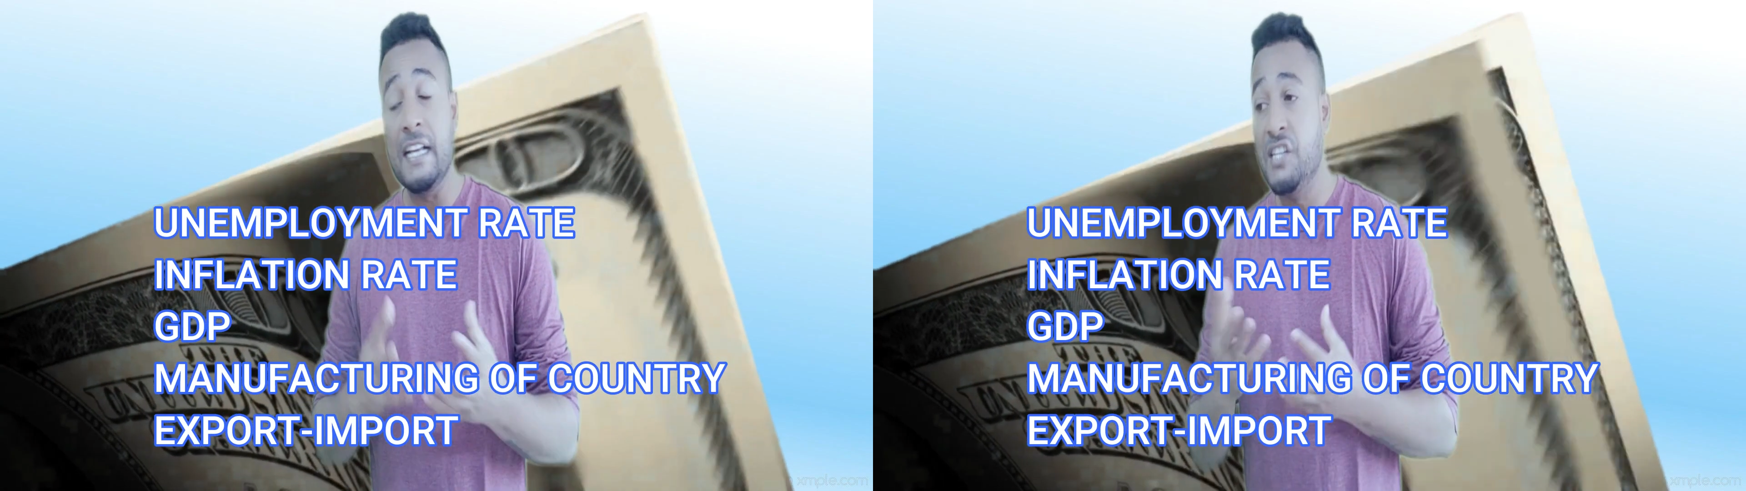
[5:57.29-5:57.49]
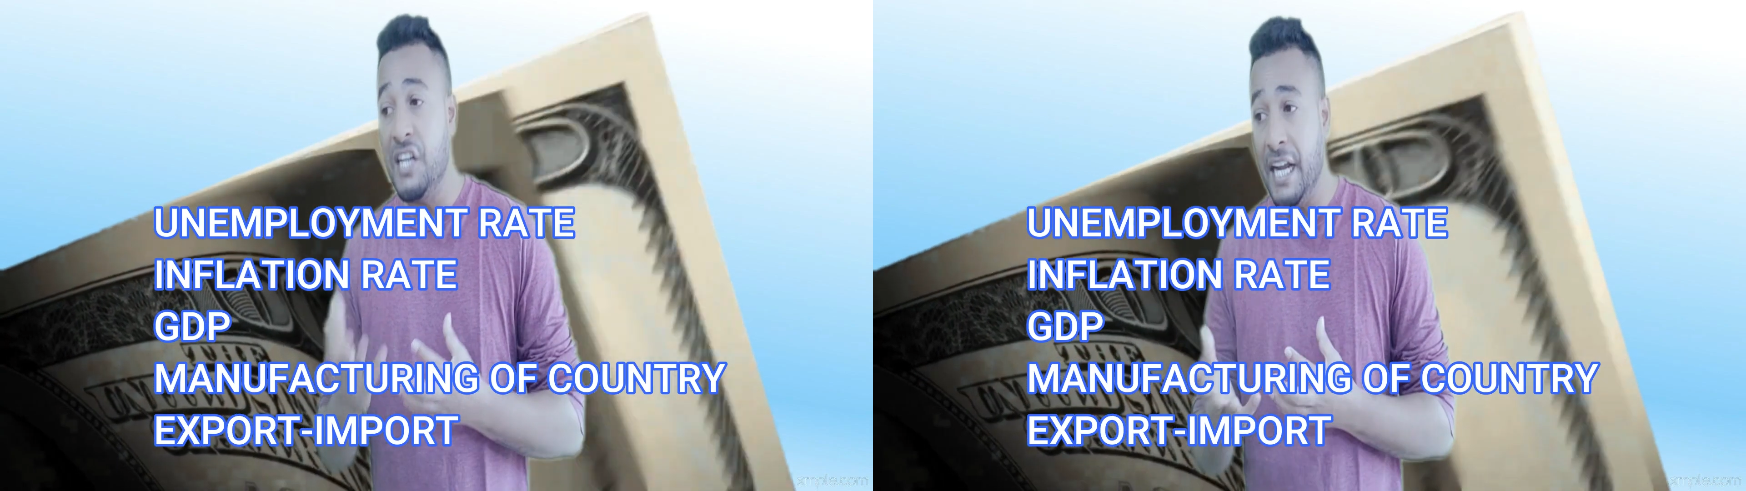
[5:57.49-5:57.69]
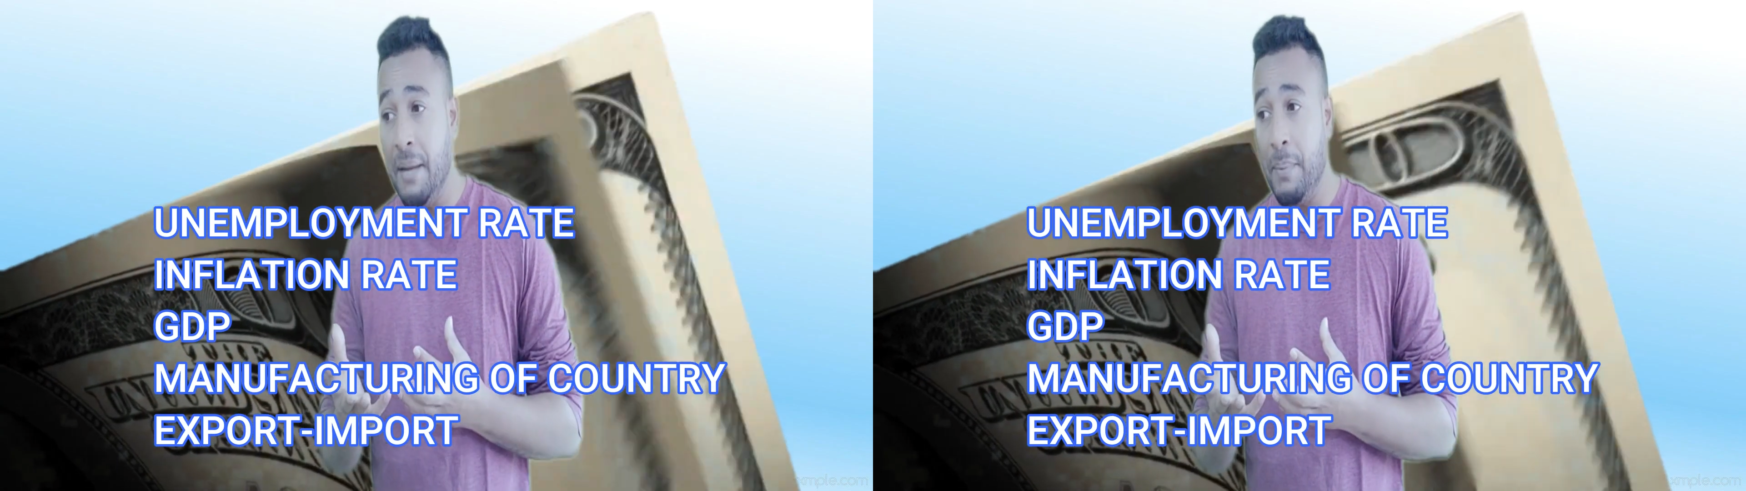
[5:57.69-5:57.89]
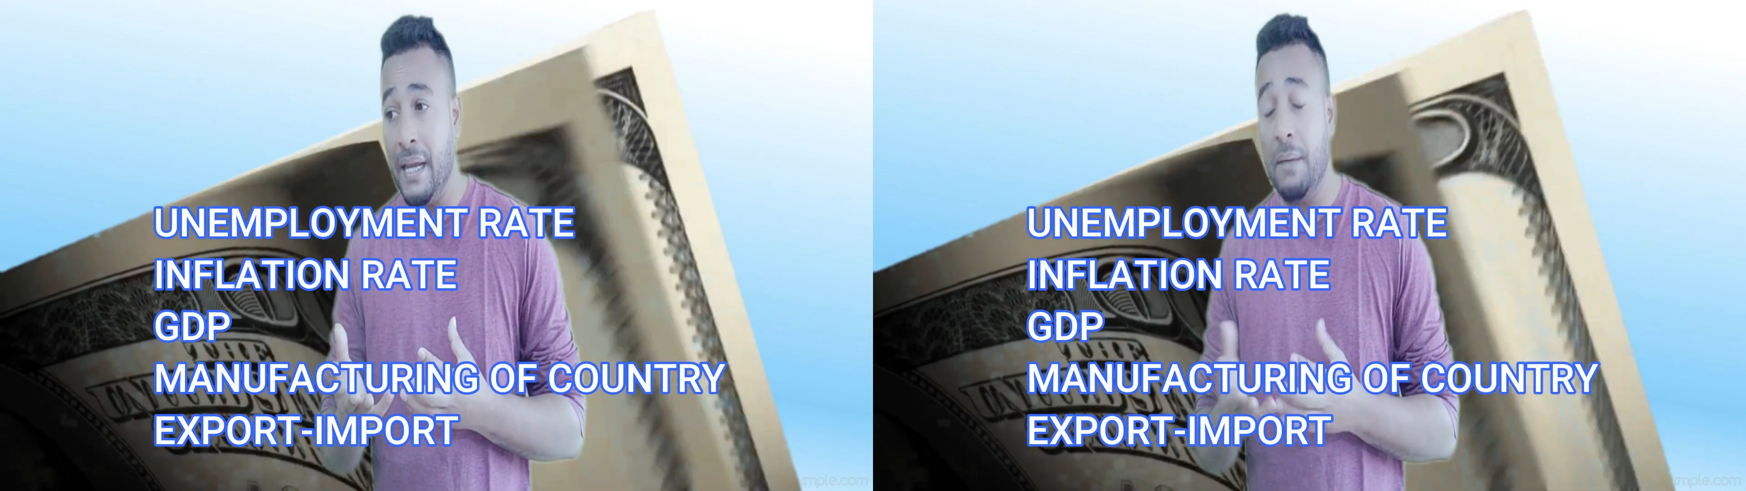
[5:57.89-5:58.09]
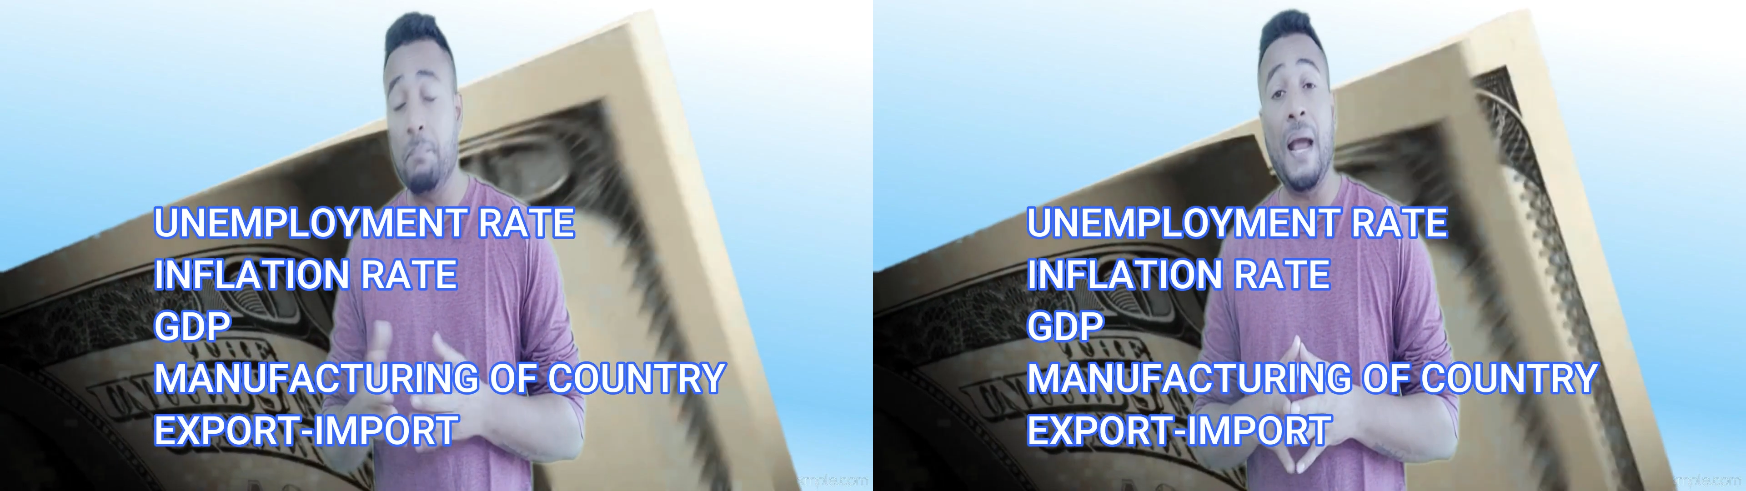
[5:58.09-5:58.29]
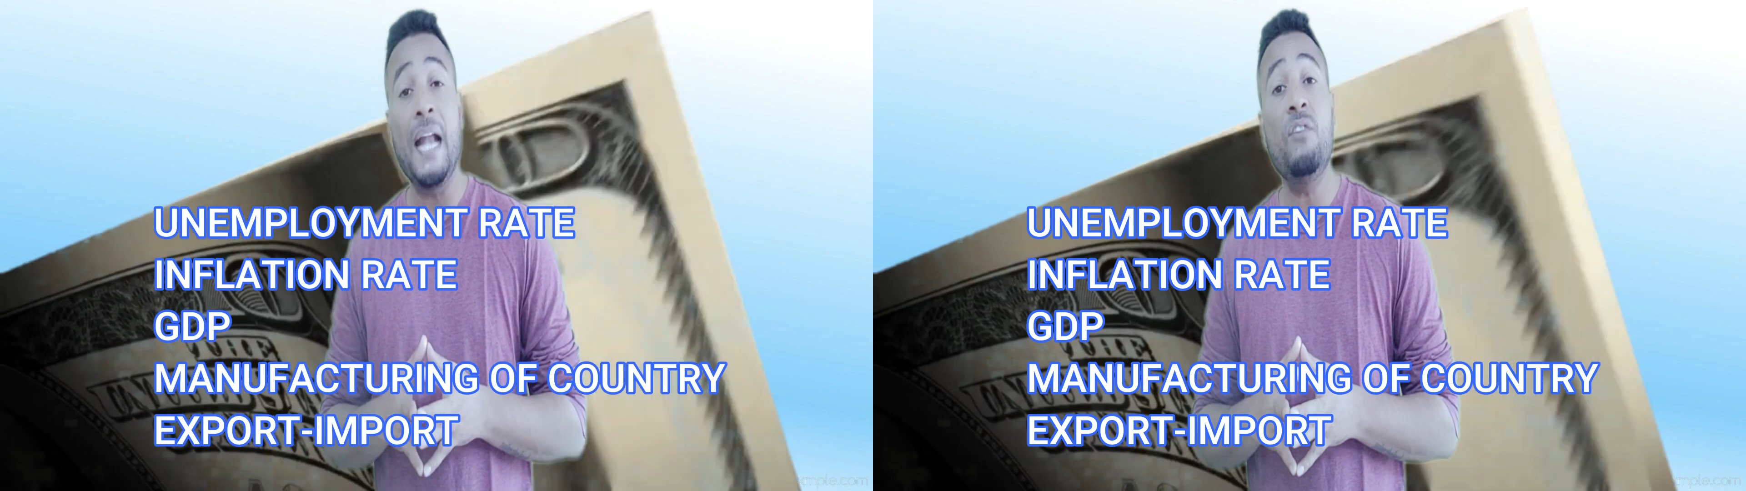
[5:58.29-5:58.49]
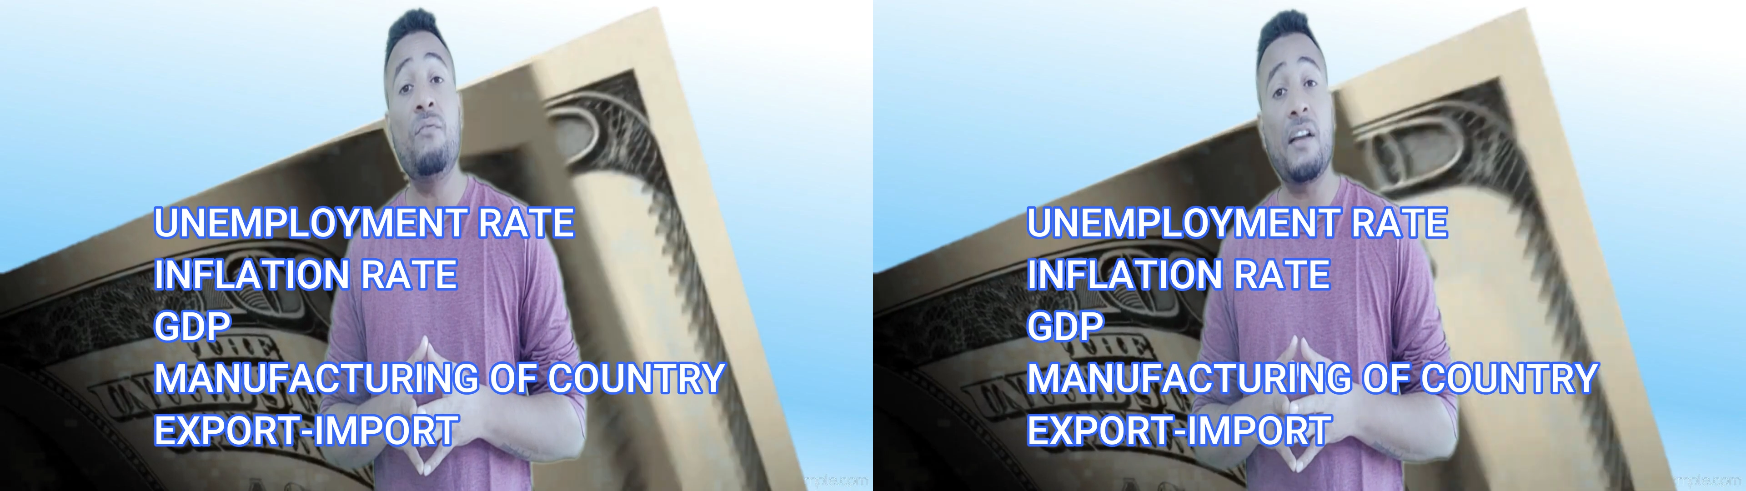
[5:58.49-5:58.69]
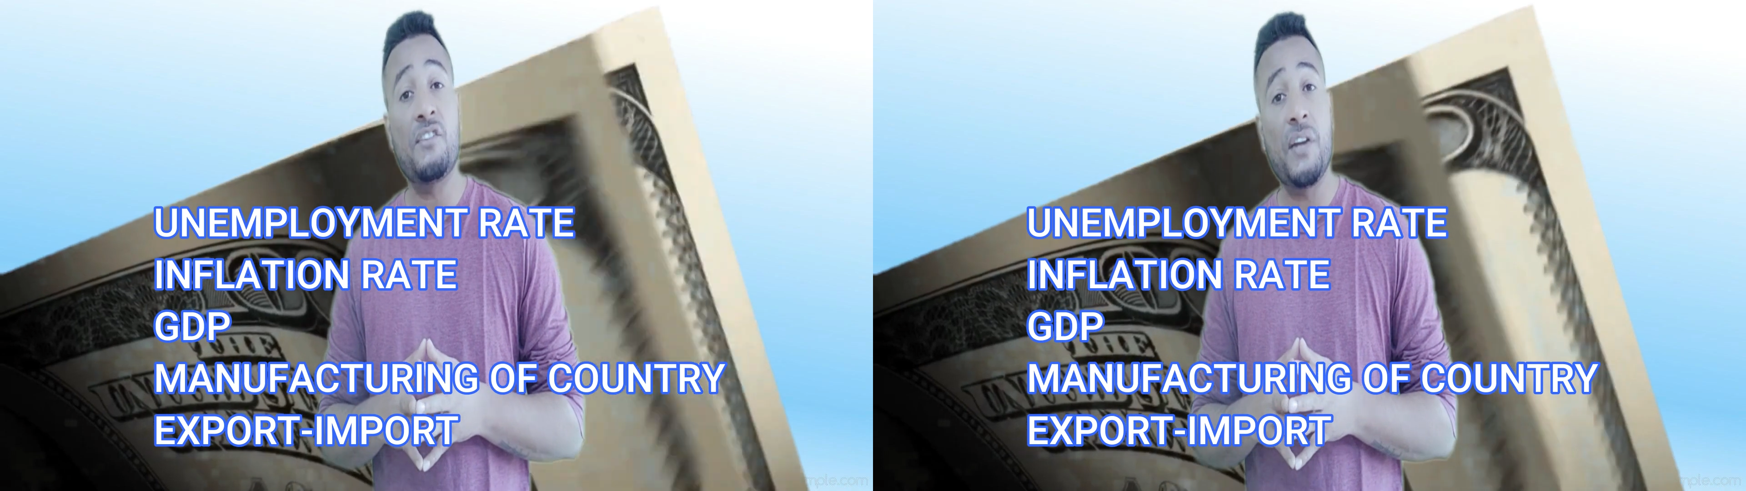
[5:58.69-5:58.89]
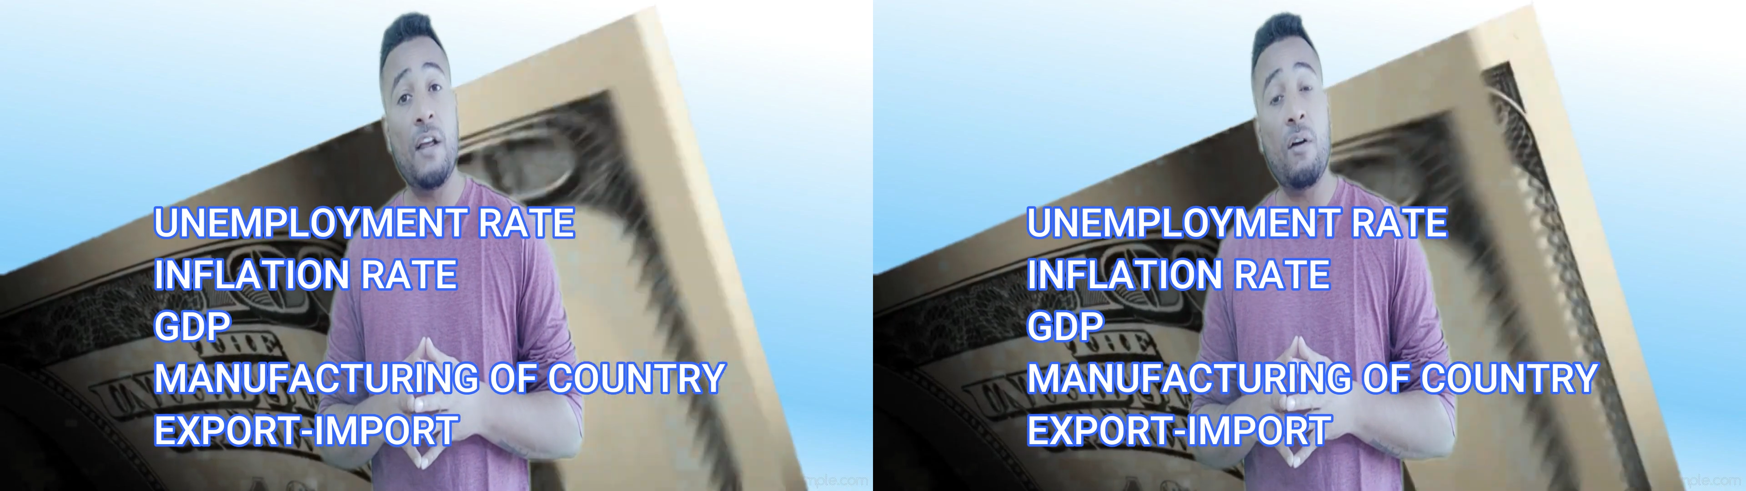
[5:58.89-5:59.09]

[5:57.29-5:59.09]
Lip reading: GDP, manufacturing